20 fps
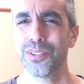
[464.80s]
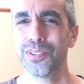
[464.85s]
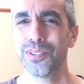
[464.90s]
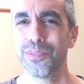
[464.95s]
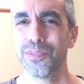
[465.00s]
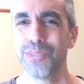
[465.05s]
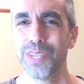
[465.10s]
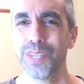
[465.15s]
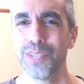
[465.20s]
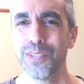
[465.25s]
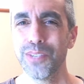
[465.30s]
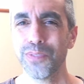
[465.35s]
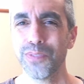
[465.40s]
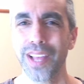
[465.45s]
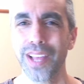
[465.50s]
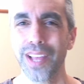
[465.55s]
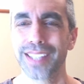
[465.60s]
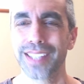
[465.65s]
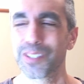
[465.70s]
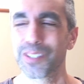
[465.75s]
we do
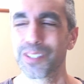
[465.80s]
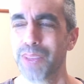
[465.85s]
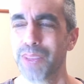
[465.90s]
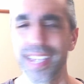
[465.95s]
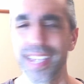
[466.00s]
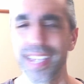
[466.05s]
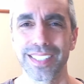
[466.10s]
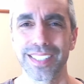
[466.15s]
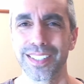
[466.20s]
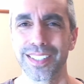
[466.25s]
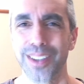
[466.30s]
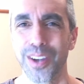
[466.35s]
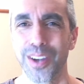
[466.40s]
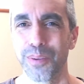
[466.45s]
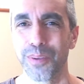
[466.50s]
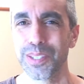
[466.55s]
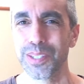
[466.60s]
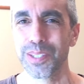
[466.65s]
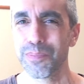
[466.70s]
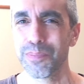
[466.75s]
fly in space.
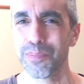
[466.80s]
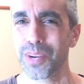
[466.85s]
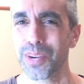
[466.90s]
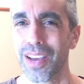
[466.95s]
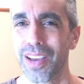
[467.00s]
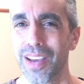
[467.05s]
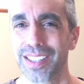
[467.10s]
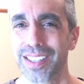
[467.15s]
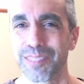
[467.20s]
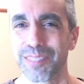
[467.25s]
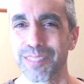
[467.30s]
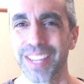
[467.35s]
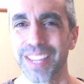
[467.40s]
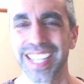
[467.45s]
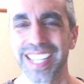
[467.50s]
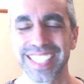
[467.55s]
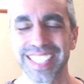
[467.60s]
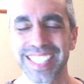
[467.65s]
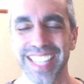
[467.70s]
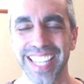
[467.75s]
We do pretty awesome things.